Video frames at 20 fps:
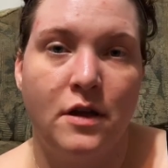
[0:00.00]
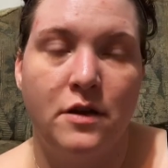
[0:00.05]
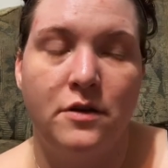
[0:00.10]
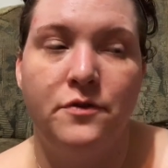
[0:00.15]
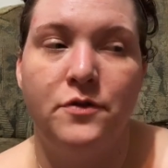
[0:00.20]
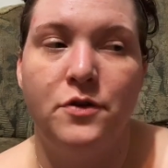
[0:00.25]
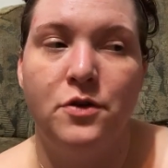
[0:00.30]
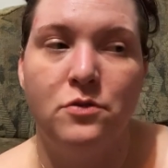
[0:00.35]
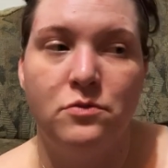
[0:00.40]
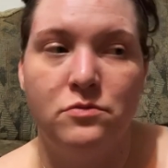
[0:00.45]

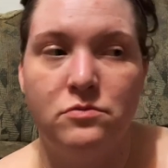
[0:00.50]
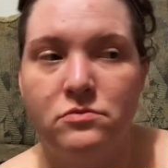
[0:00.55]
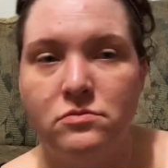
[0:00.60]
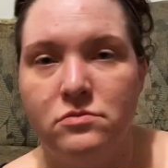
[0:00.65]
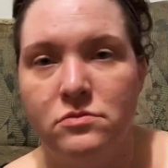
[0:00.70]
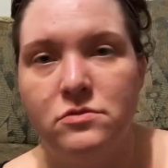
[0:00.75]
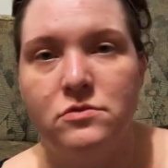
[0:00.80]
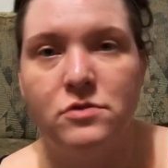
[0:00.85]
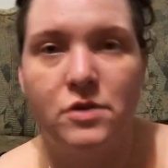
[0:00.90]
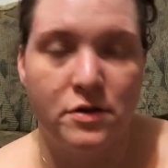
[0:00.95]
And if you
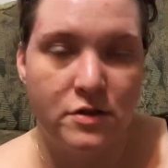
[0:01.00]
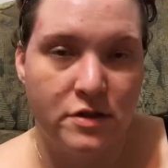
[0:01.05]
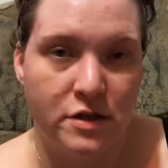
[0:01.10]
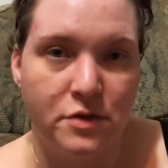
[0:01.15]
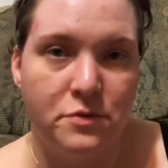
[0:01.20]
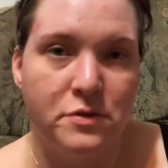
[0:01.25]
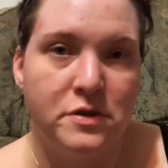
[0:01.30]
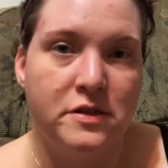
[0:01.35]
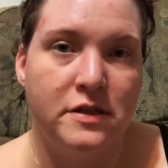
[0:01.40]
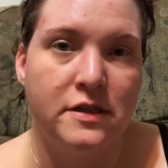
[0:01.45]

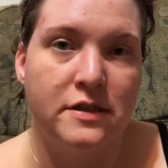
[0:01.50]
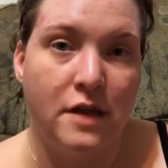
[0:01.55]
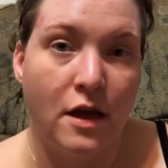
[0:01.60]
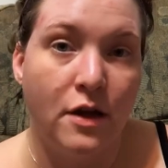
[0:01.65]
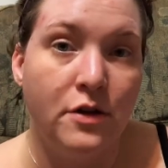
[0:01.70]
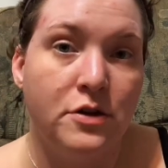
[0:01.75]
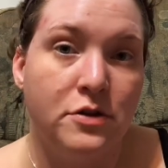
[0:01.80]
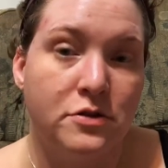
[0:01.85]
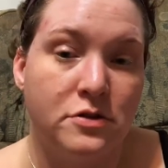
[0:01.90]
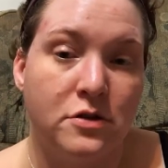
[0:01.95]
continuously
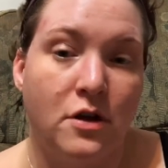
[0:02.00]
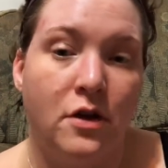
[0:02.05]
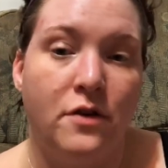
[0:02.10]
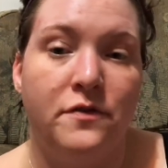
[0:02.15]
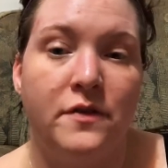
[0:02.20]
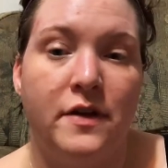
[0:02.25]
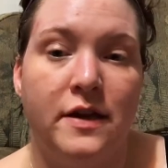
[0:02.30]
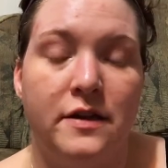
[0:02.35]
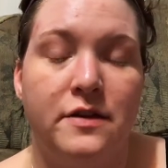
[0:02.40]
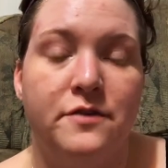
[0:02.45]
tell
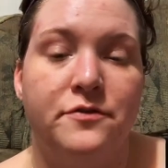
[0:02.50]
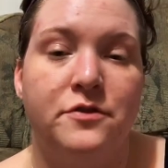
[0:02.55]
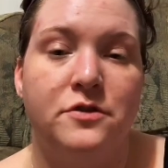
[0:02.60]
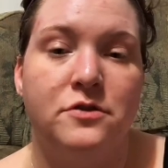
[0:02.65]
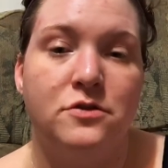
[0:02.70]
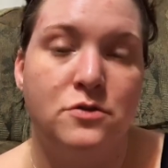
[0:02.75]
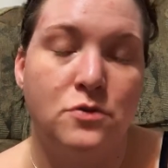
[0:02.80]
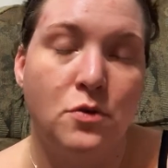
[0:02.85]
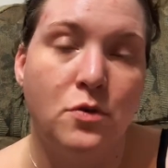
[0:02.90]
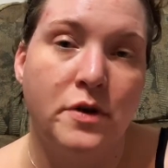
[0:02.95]
yourself a
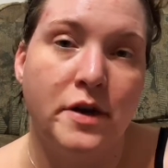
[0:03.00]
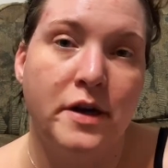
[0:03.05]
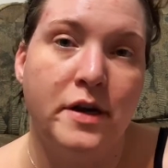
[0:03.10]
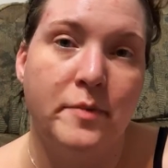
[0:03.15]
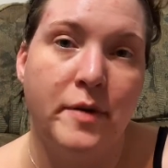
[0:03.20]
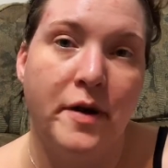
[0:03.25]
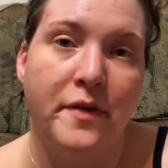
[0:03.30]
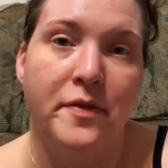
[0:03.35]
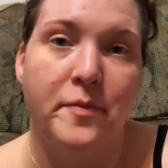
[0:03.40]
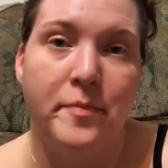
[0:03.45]
different
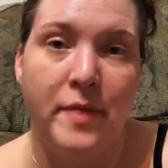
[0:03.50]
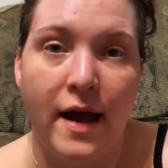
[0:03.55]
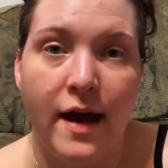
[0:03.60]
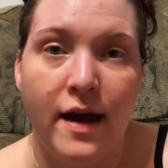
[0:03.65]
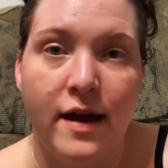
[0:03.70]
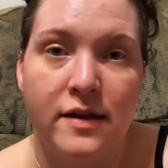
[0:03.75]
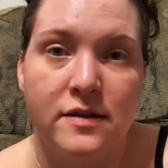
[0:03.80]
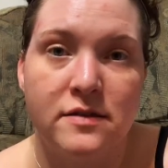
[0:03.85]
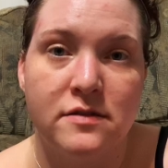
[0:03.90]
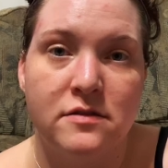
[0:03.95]
story about the
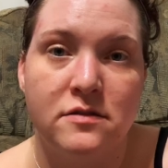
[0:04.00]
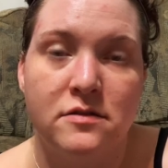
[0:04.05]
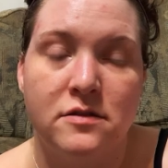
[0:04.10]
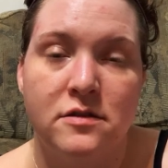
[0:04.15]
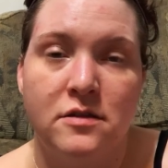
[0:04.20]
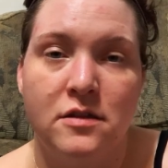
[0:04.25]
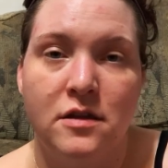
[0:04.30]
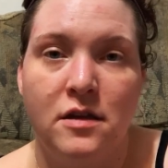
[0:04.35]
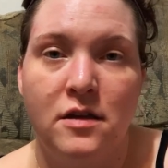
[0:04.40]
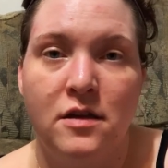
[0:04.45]

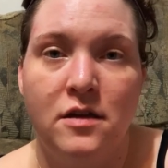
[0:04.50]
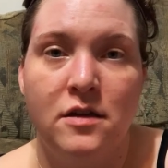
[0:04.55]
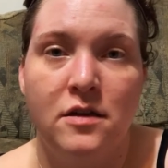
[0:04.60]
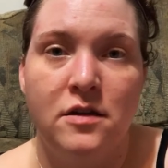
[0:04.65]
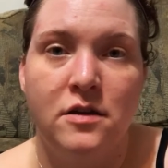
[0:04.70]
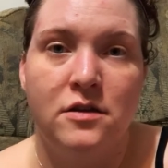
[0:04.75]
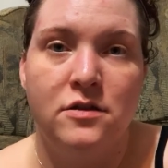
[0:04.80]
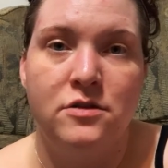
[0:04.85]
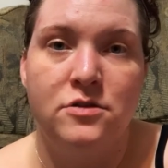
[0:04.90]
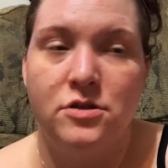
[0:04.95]
past,
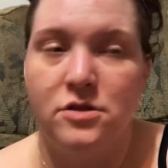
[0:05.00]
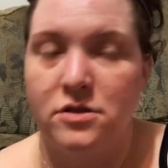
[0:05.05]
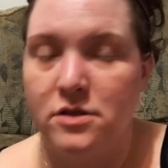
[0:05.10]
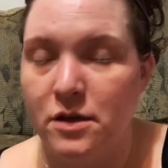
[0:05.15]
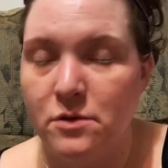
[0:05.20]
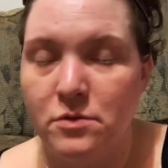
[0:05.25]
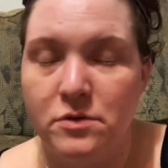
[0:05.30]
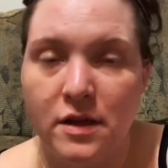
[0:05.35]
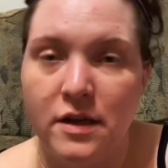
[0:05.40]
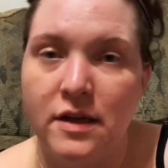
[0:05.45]

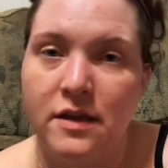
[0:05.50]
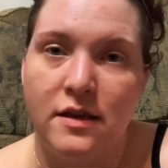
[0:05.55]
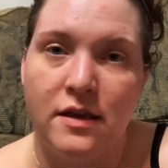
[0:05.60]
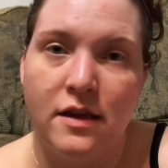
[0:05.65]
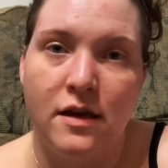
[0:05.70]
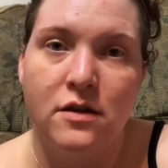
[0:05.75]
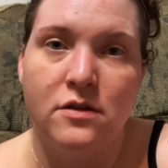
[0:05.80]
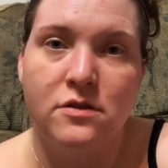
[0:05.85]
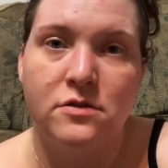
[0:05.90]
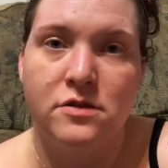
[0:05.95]
just like with
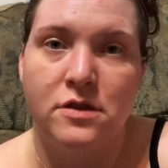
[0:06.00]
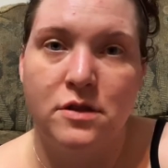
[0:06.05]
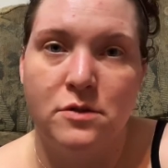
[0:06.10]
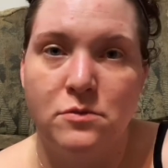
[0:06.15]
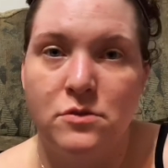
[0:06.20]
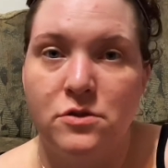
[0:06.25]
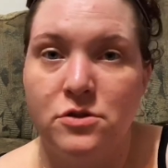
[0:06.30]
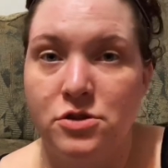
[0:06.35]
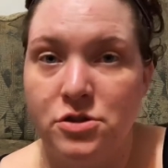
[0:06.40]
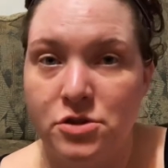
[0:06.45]
anything else,
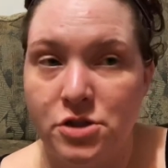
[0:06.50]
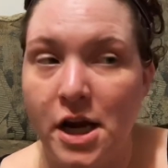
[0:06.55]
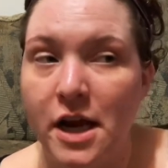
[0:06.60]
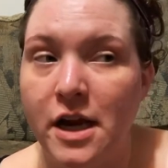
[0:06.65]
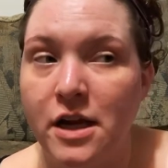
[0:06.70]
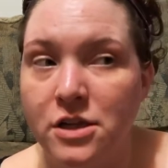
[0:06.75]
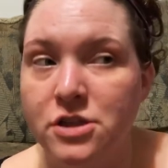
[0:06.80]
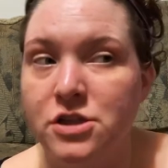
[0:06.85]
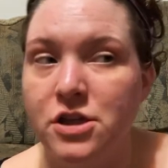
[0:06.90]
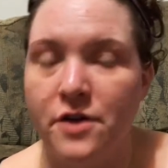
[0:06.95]
it will
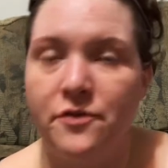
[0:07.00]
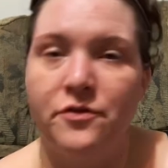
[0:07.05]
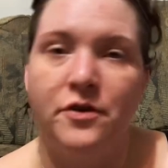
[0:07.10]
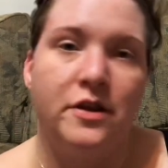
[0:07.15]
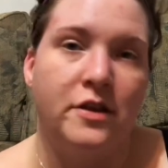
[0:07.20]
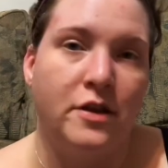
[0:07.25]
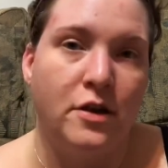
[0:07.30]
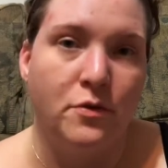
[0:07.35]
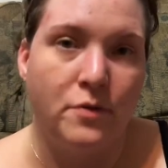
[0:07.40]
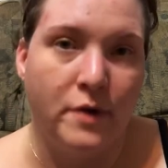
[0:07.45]
change
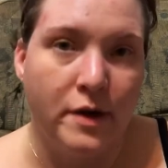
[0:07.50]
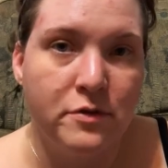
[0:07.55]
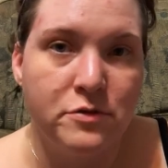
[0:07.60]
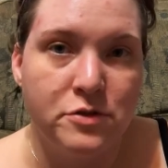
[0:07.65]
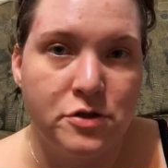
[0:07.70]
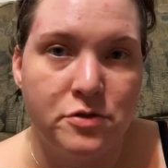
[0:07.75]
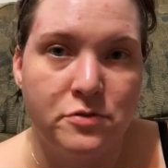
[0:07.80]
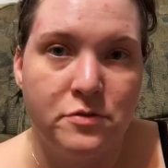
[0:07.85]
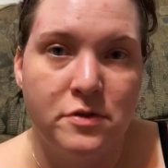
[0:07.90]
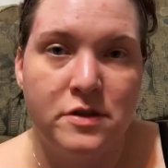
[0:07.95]
everything
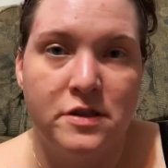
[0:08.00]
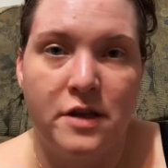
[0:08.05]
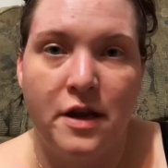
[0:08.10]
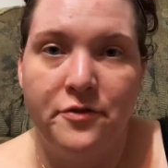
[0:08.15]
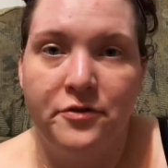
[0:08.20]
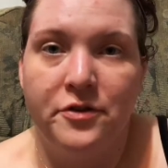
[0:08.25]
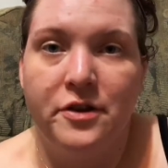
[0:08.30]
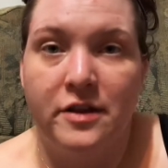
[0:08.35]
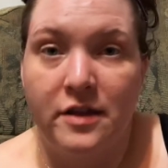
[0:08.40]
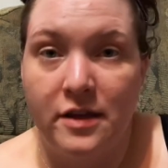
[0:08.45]
around you, because
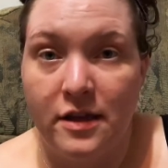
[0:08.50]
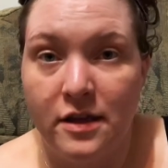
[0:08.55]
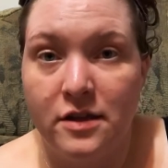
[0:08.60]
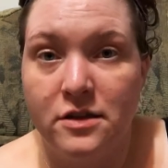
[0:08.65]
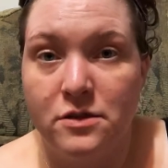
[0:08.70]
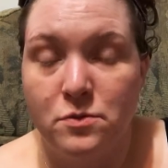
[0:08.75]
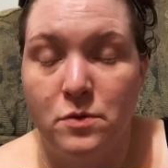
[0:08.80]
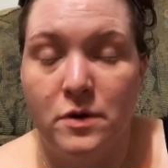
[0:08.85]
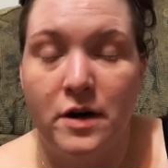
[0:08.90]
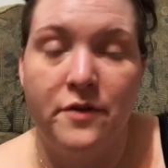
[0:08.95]
everything
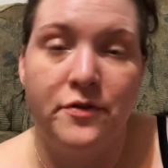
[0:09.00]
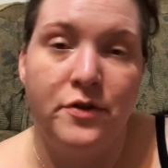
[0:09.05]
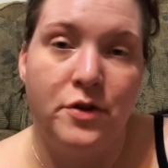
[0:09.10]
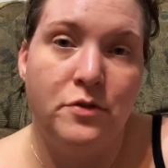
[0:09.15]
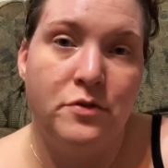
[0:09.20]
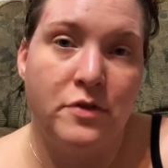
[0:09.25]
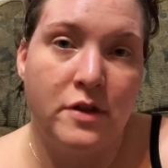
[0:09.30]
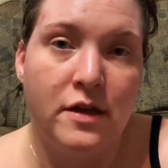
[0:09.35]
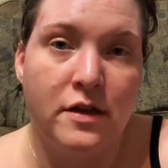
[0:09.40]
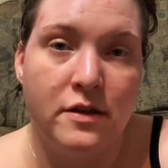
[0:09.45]
is whatever
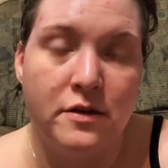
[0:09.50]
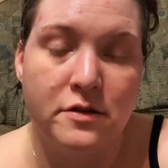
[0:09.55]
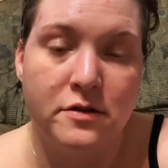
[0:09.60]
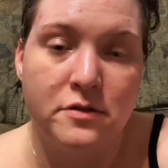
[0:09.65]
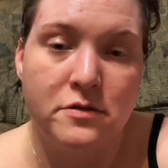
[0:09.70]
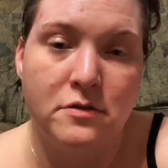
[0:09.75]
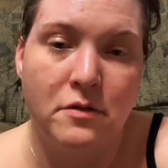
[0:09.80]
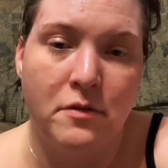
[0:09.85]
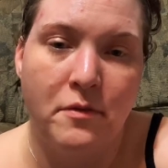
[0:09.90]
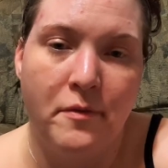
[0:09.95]
you think it
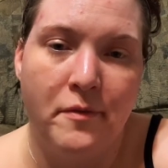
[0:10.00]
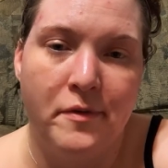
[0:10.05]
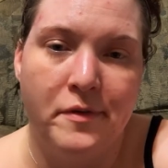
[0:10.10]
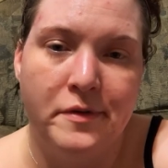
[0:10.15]
is.